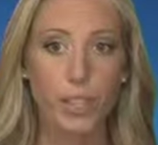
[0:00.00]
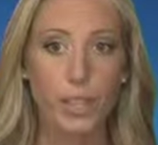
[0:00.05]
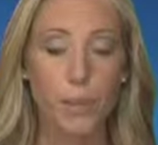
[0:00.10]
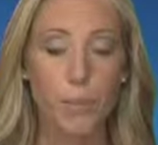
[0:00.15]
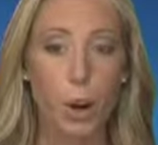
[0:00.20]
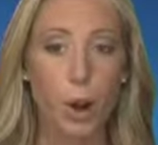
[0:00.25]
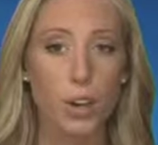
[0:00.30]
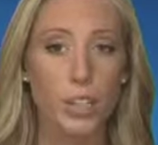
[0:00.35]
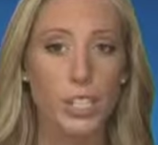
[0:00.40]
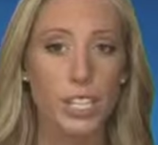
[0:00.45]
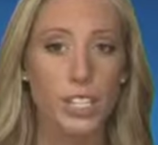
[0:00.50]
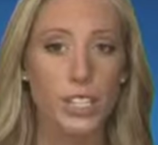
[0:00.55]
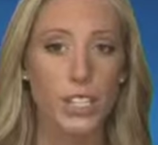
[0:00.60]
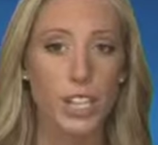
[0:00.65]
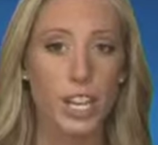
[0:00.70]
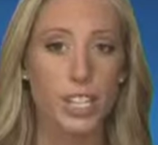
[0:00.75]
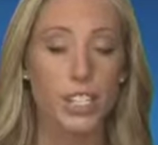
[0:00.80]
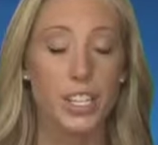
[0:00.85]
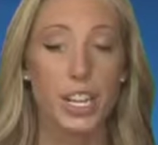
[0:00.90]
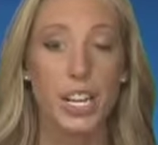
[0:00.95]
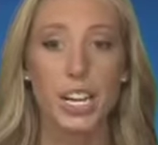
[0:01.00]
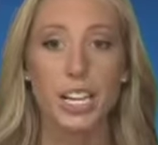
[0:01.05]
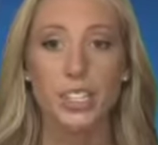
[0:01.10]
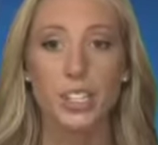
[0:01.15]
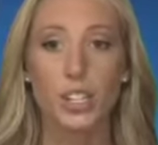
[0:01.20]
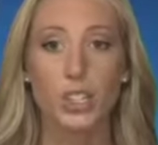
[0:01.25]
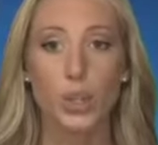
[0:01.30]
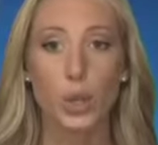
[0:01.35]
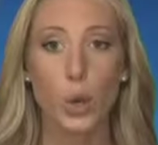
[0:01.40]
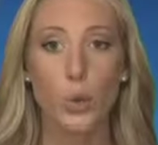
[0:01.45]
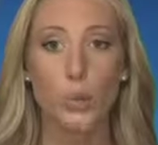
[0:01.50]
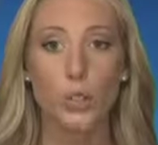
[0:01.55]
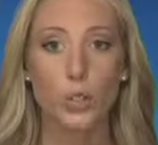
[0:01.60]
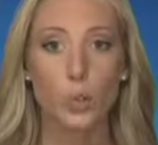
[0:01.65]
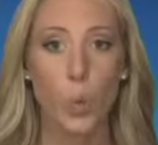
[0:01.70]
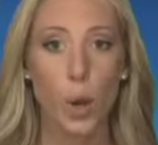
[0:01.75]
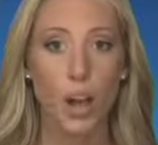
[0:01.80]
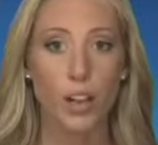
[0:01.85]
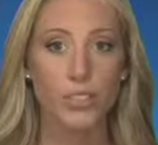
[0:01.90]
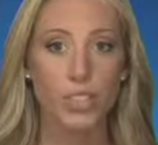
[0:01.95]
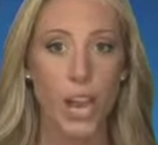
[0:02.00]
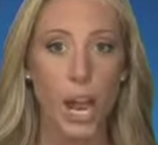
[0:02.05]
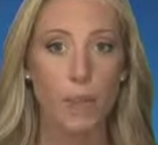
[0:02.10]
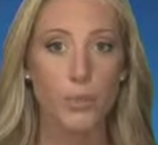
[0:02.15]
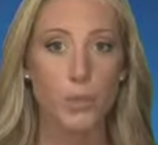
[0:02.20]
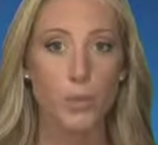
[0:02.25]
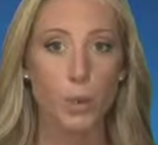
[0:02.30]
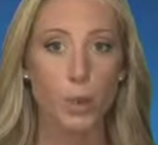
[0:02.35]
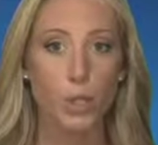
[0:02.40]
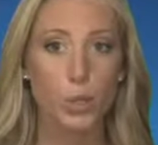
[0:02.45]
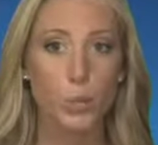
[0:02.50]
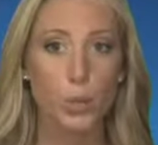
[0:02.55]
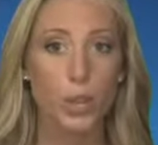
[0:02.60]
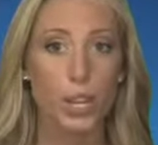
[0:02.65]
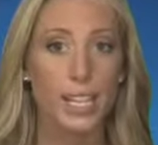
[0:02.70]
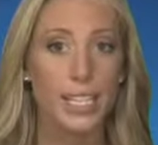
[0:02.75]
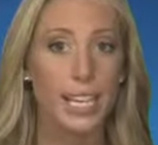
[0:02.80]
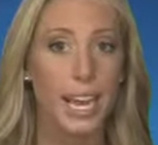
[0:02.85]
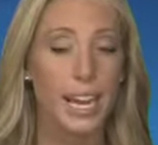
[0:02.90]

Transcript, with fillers: Barclays says Cisco 12 times multiple is